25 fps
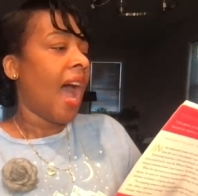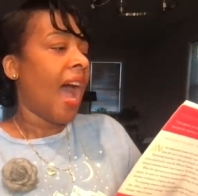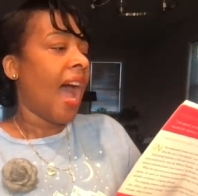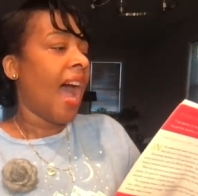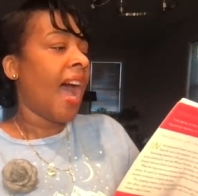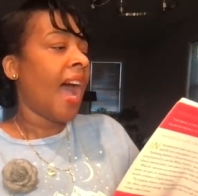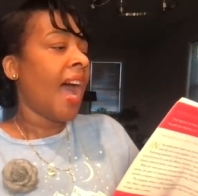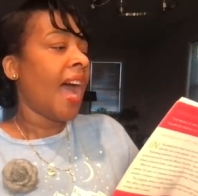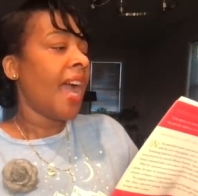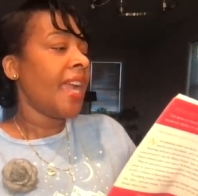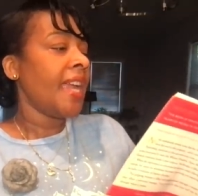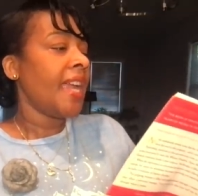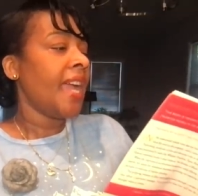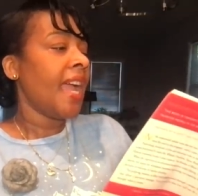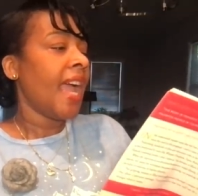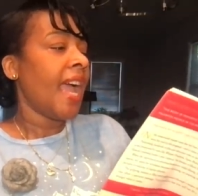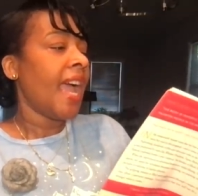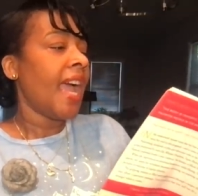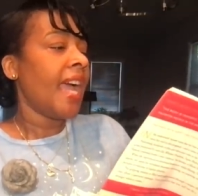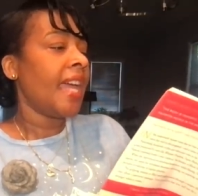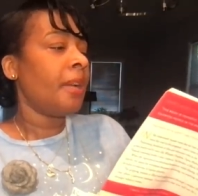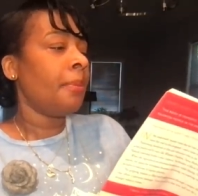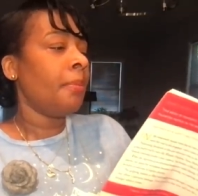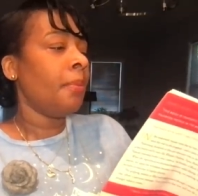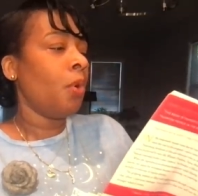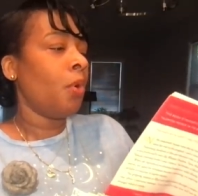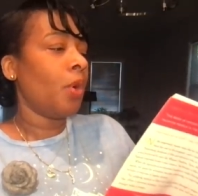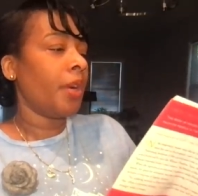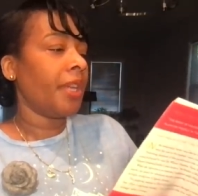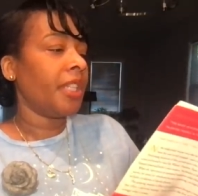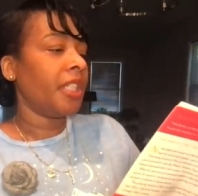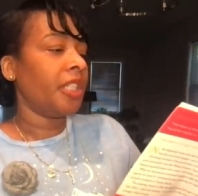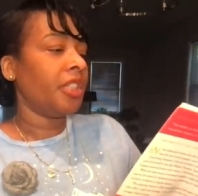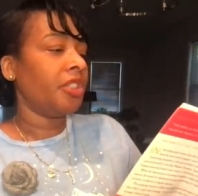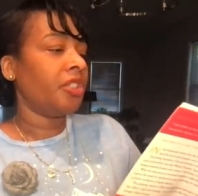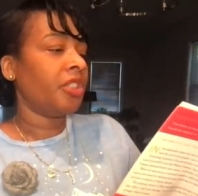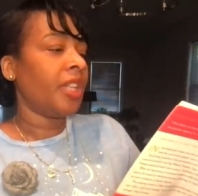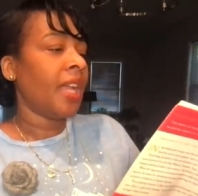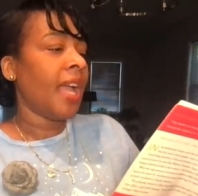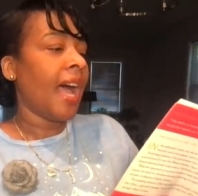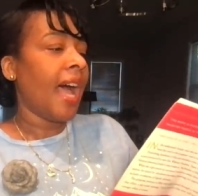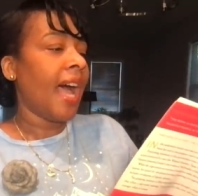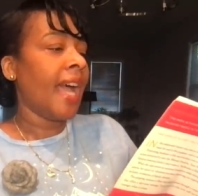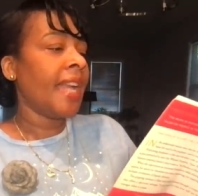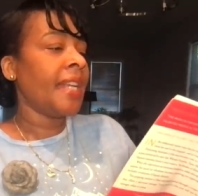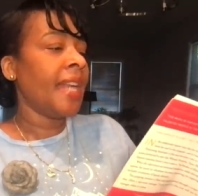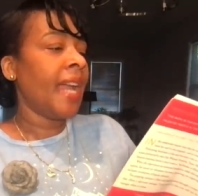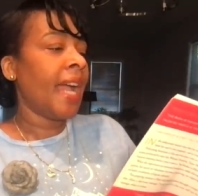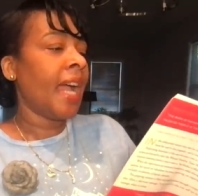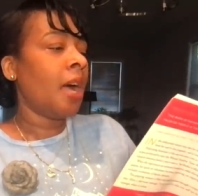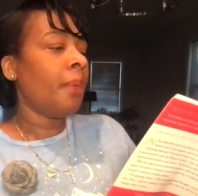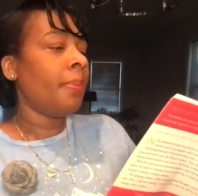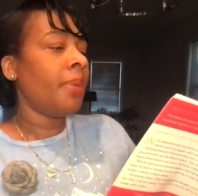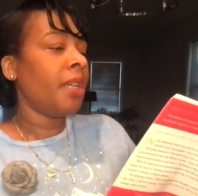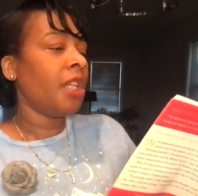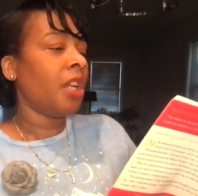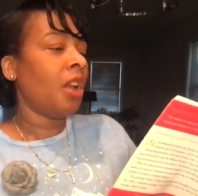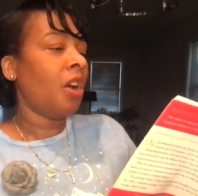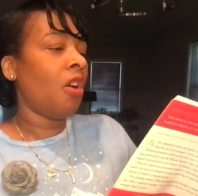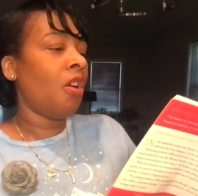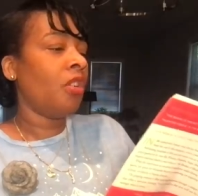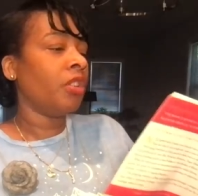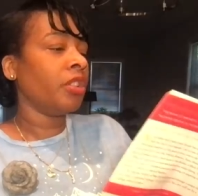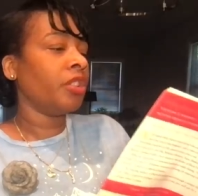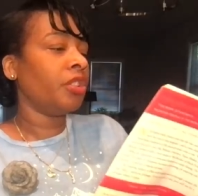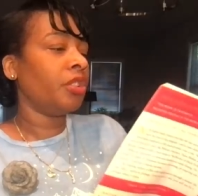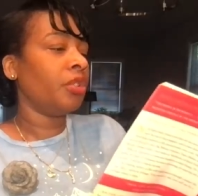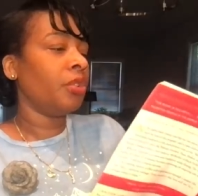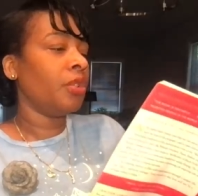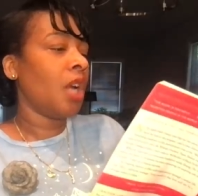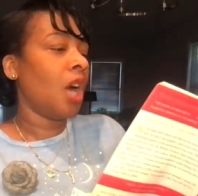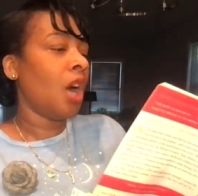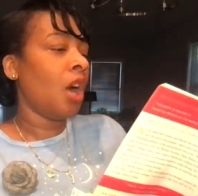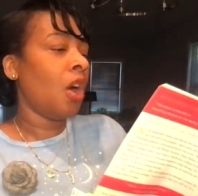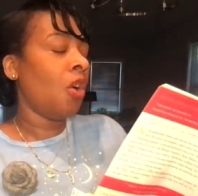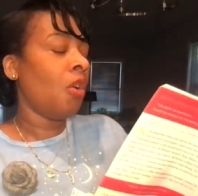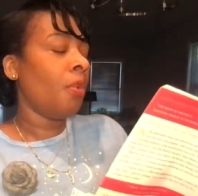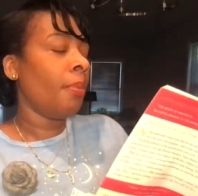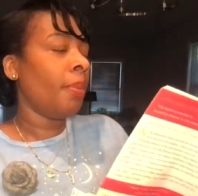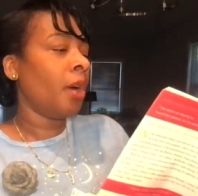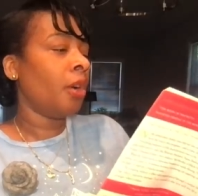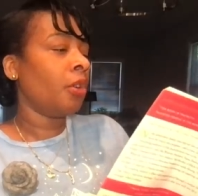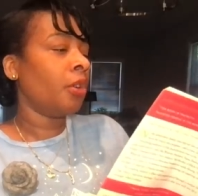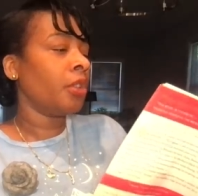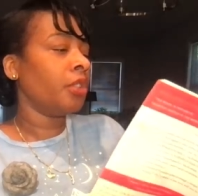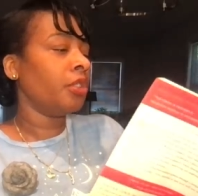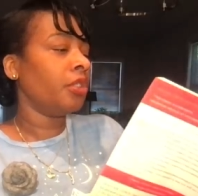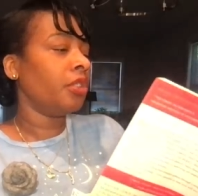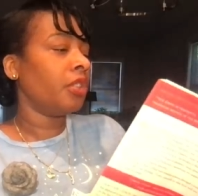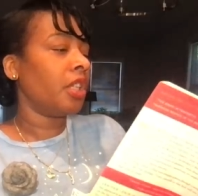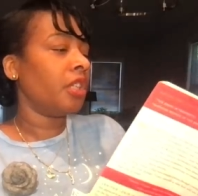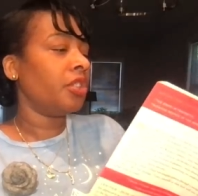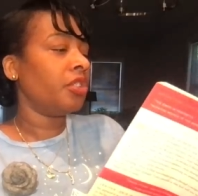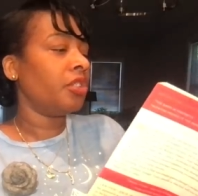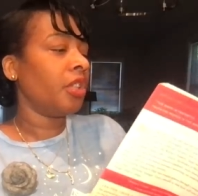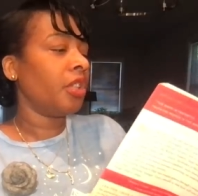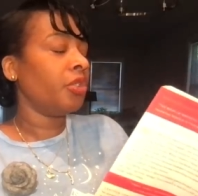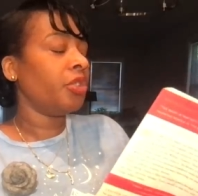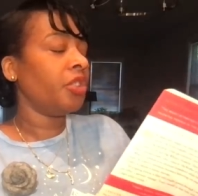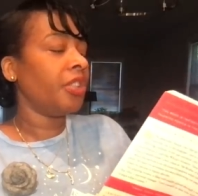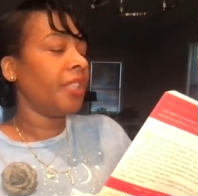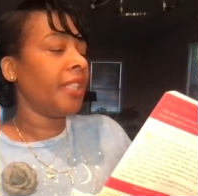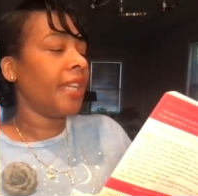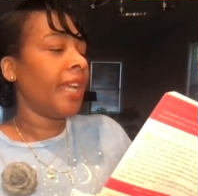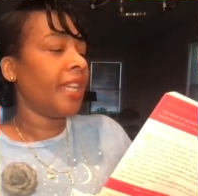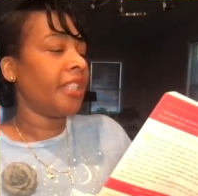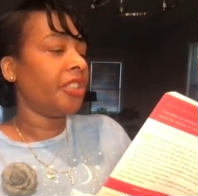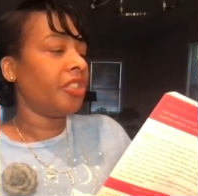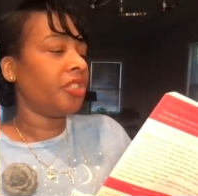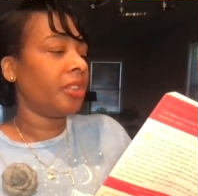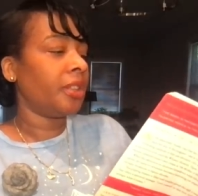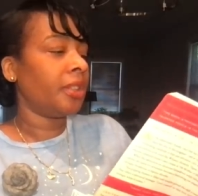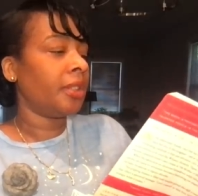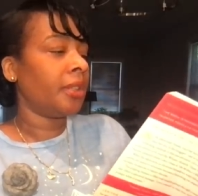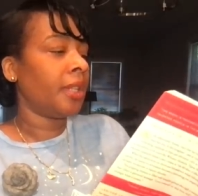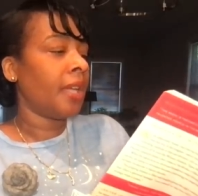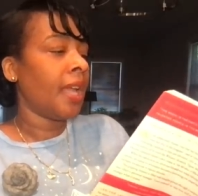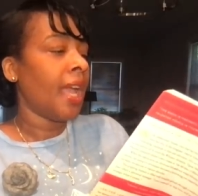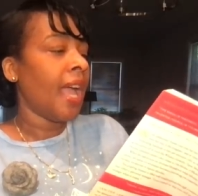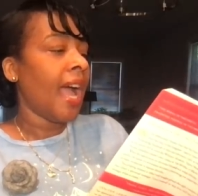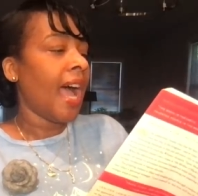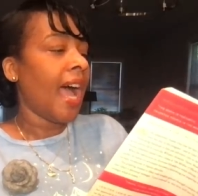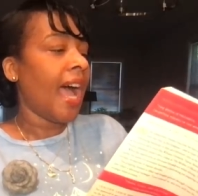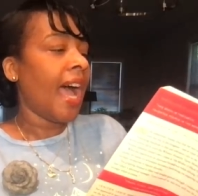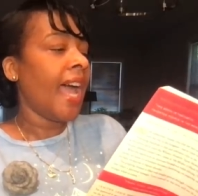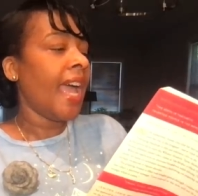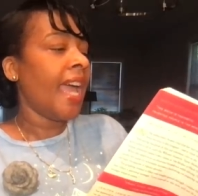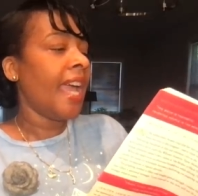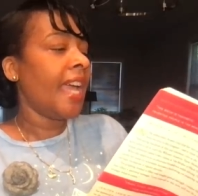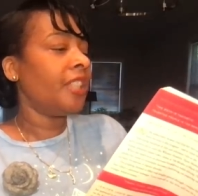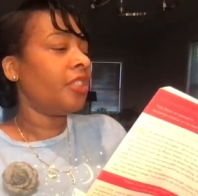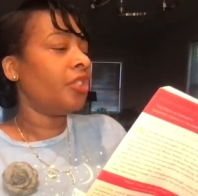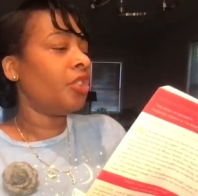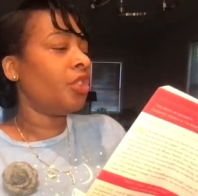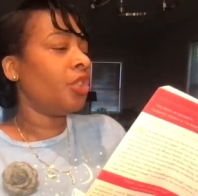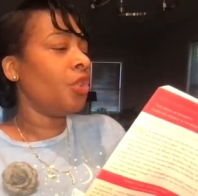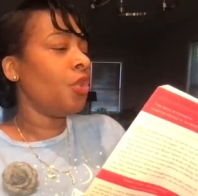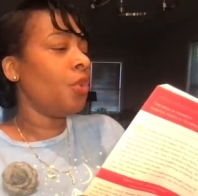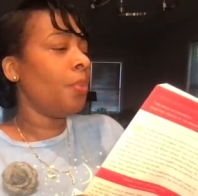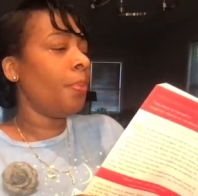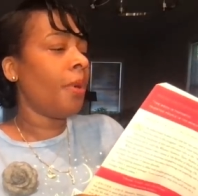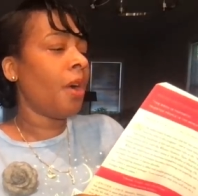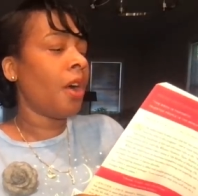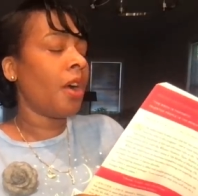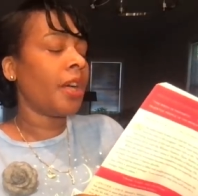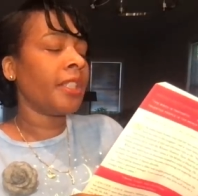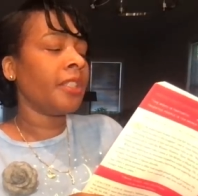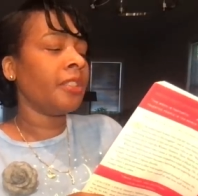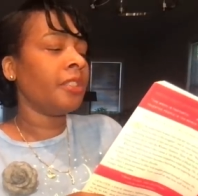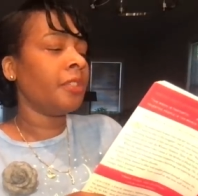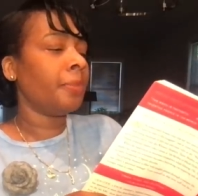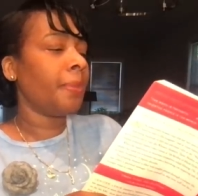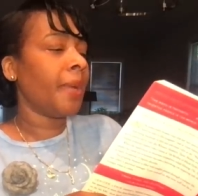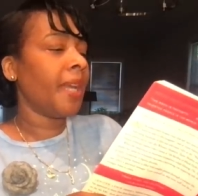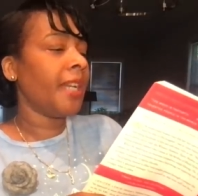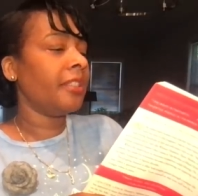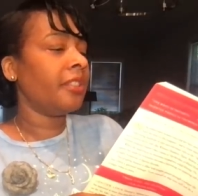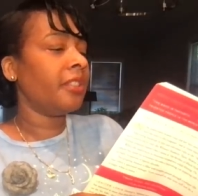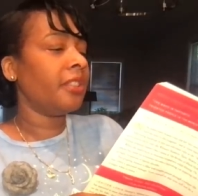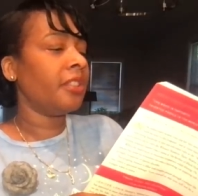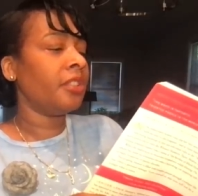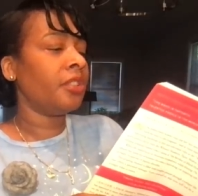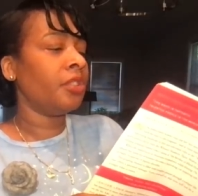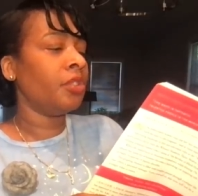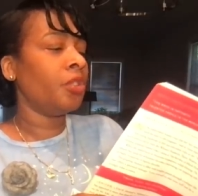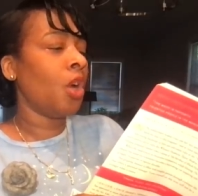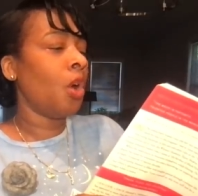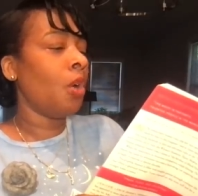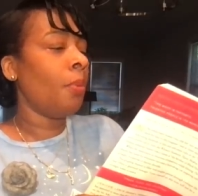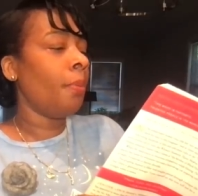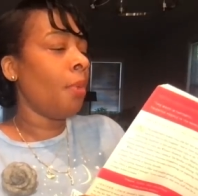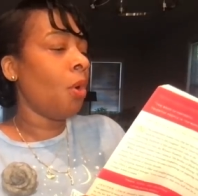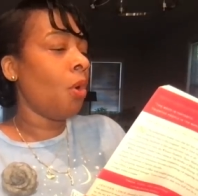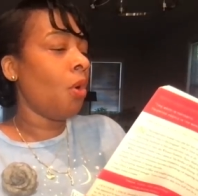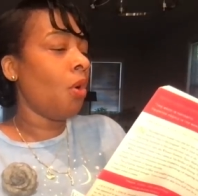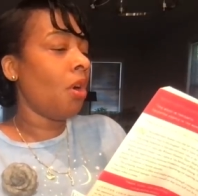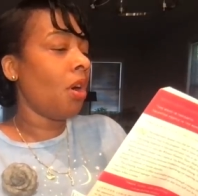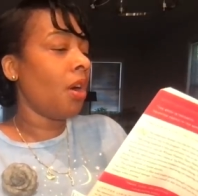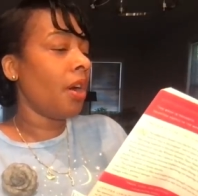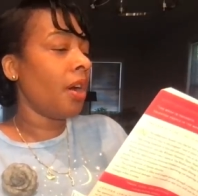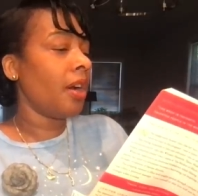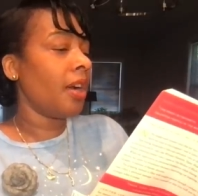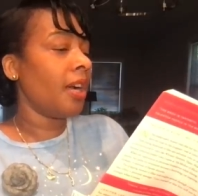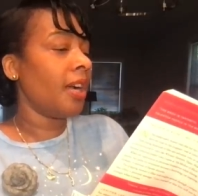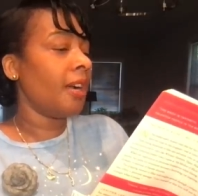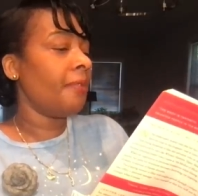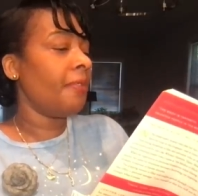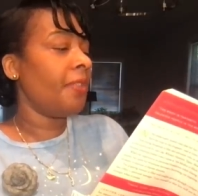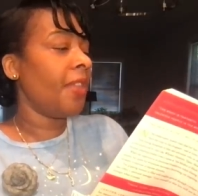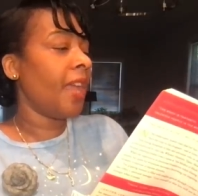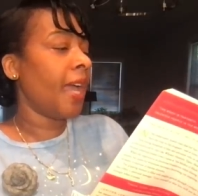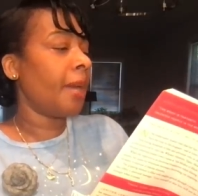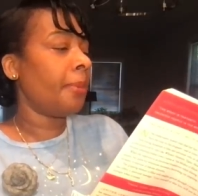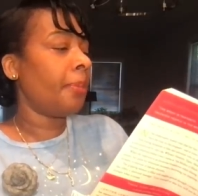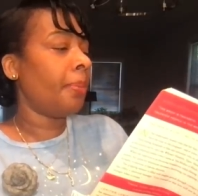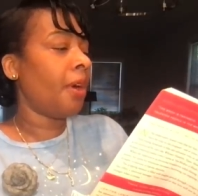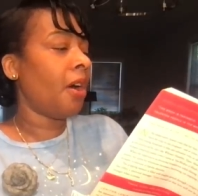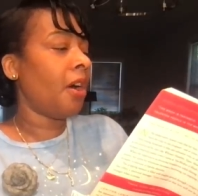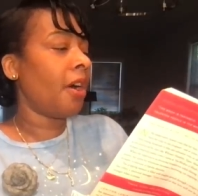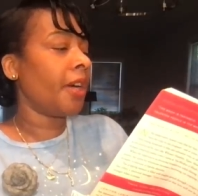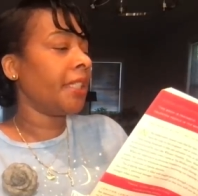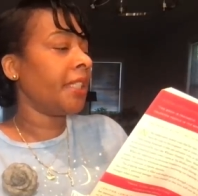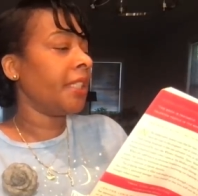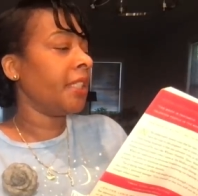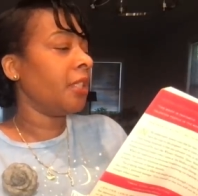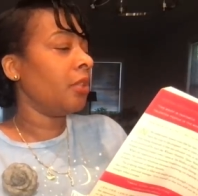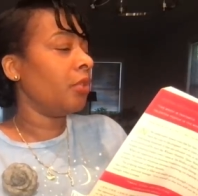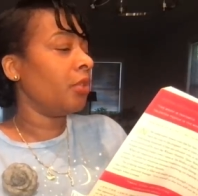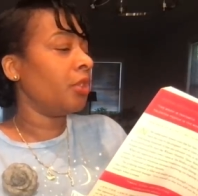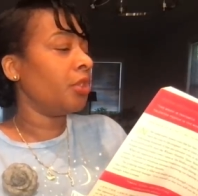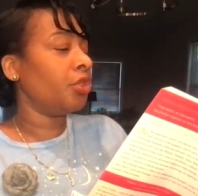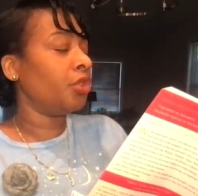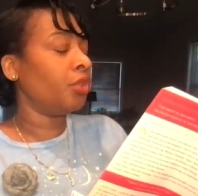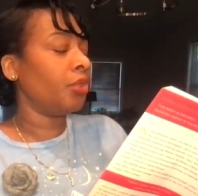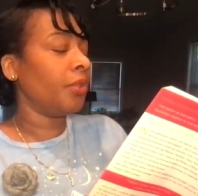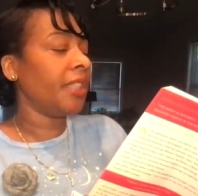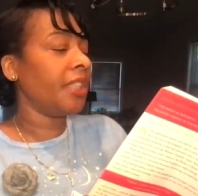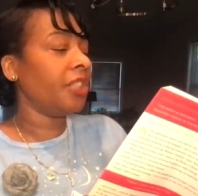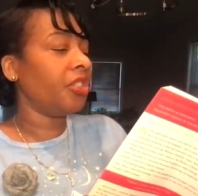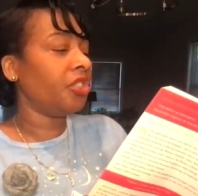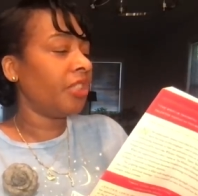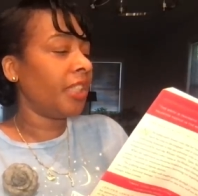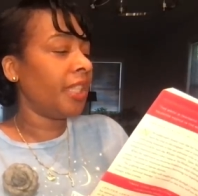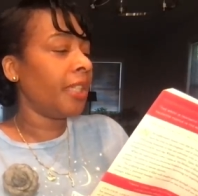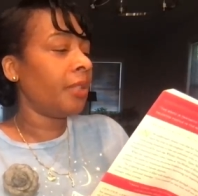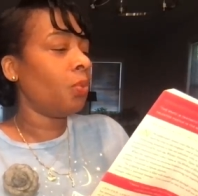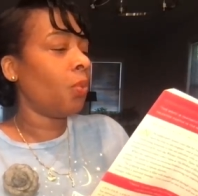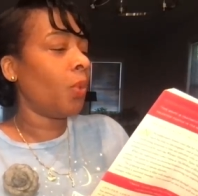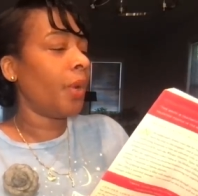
I had a mortgage. I now belong to the Homeowners Association. I had two parking spaces, no more of that parking on the street shit